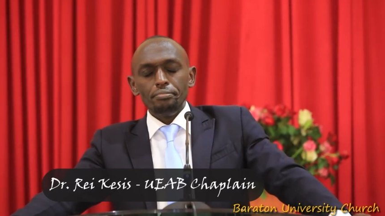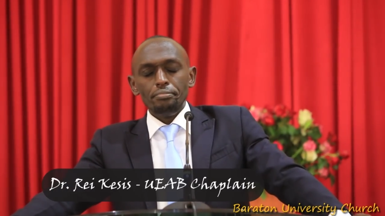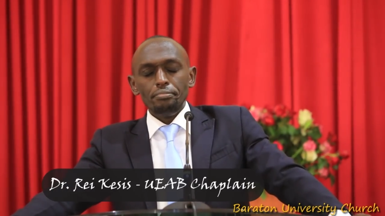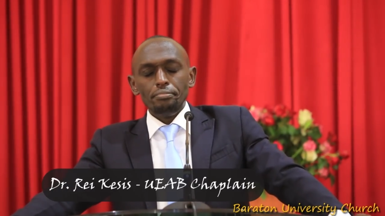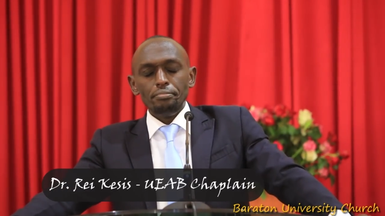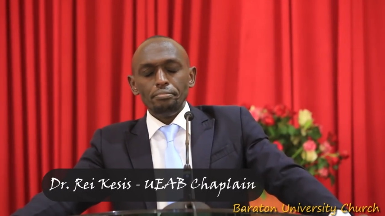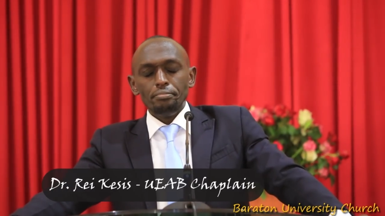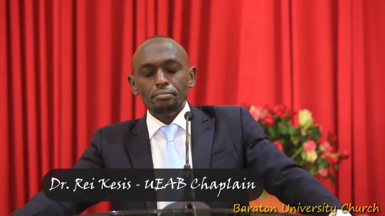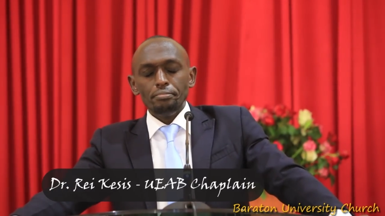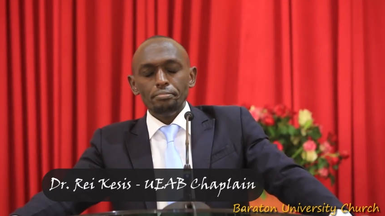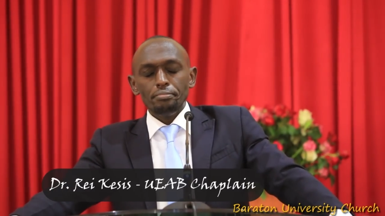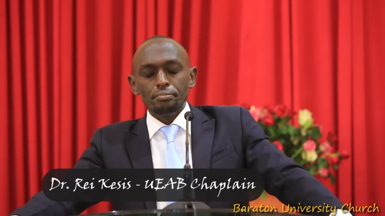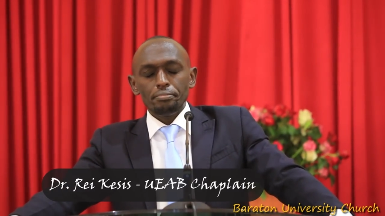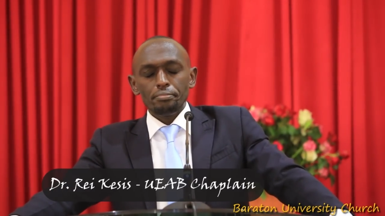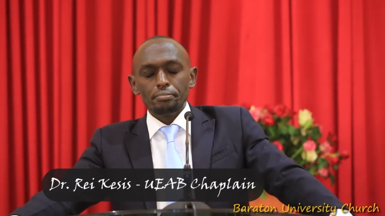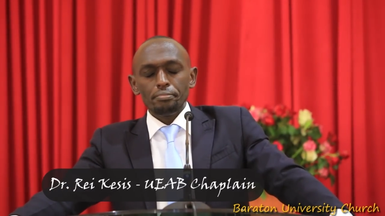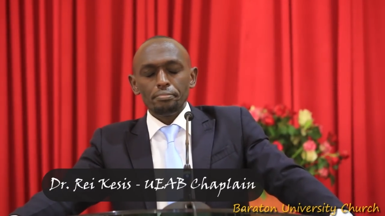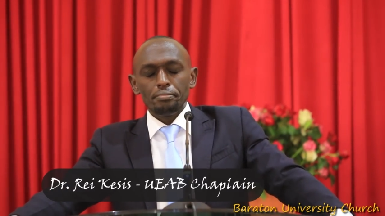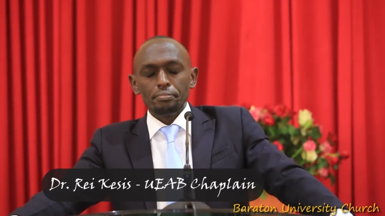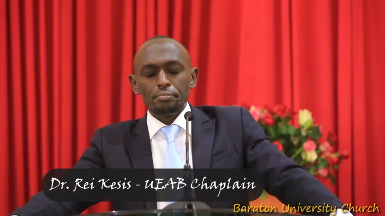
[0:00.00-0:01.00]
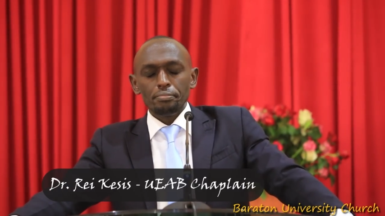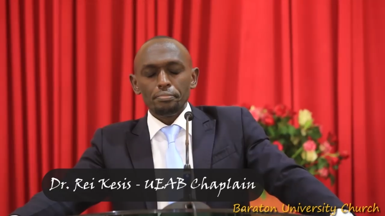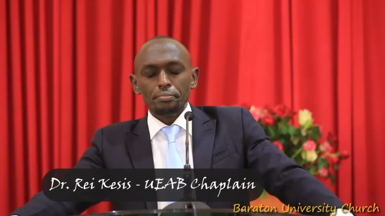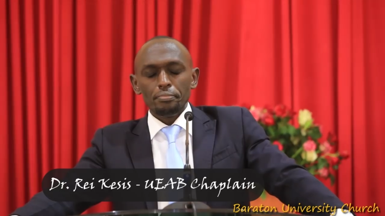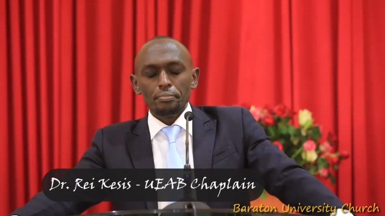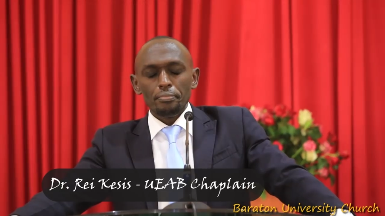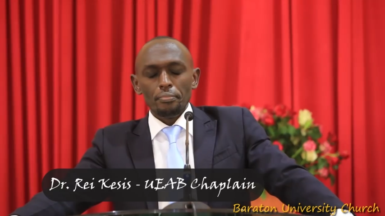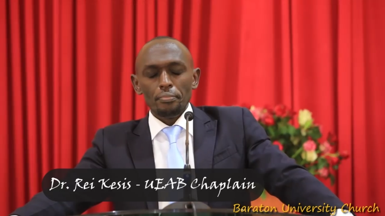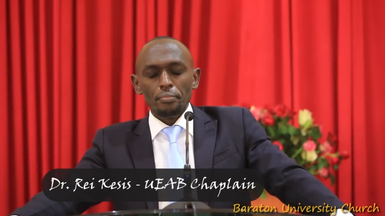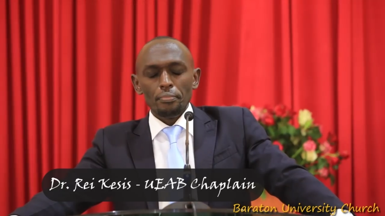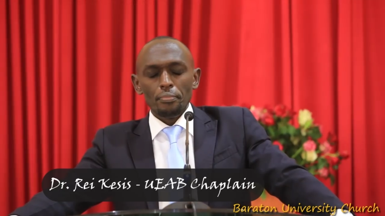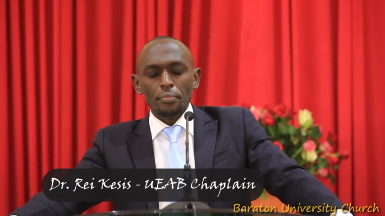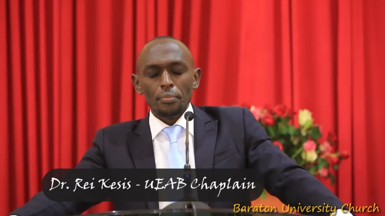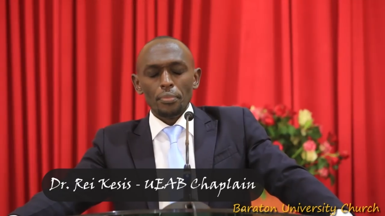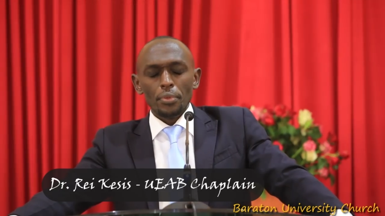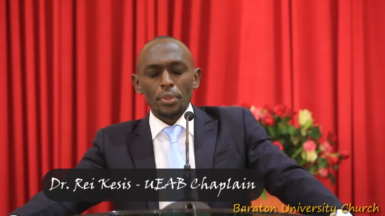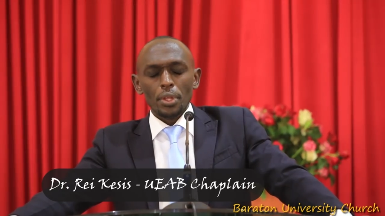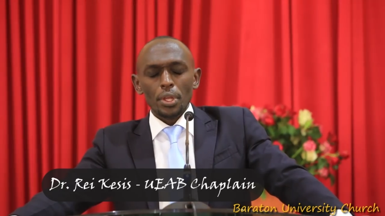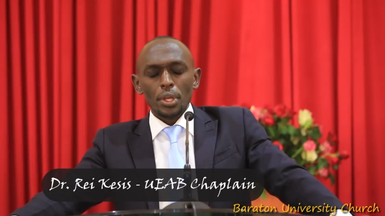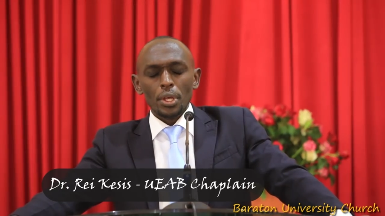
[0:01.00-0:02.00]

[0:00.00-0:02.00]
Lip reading: (no one is talking)